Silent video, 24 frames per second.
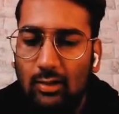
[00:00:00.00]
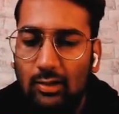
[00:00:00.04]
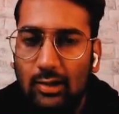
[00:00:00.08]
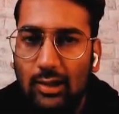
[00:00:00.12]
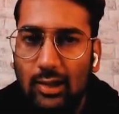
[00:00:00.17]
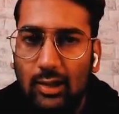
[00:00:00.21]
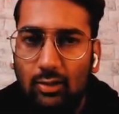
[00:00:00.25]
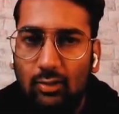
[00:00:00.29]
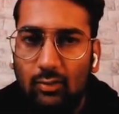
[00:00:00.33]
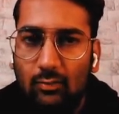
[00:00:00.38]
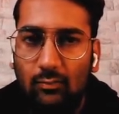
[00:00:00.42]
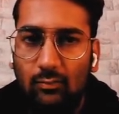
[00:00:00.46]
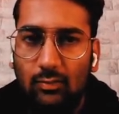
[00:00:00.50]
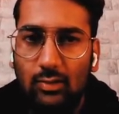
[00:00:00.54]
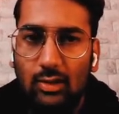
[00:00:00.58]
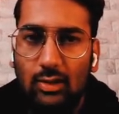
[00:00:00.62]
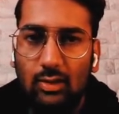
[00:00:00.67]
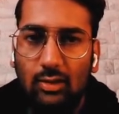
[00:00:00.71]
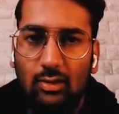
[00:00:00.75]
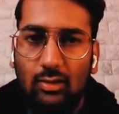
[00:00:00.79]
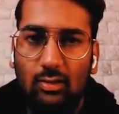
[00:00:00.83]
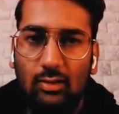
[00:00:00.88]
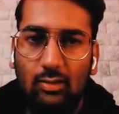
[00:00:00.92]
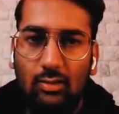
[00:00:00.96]
length of
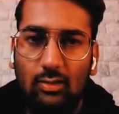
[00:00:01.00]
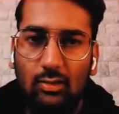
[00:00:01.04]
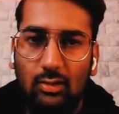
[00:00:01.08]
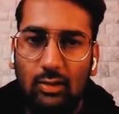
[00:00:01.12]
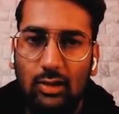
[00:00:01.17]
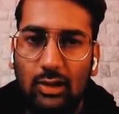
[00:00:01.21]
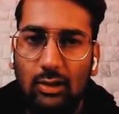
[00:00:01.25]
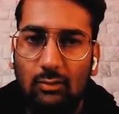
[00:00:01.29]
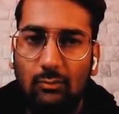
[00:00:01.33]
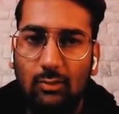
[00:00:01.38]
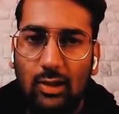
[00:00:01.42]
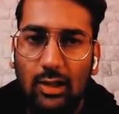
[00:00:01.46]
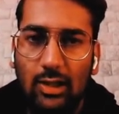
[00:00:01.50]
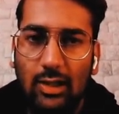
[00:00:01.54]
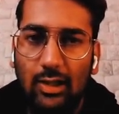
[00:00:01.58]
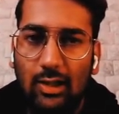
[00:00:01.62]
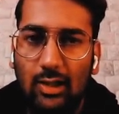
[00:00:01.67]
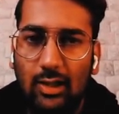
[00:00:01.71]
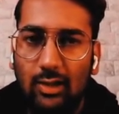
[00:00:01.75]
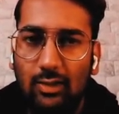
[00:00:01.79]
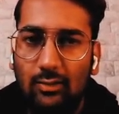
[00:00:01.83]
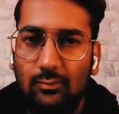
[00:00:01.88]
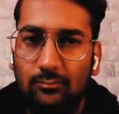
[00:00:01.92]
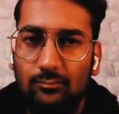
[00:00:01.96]
the given
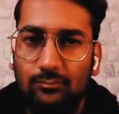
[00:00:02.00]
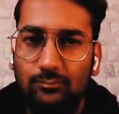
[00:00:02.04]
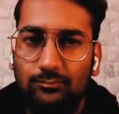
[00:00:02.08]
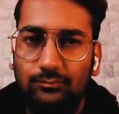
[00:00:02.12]
array,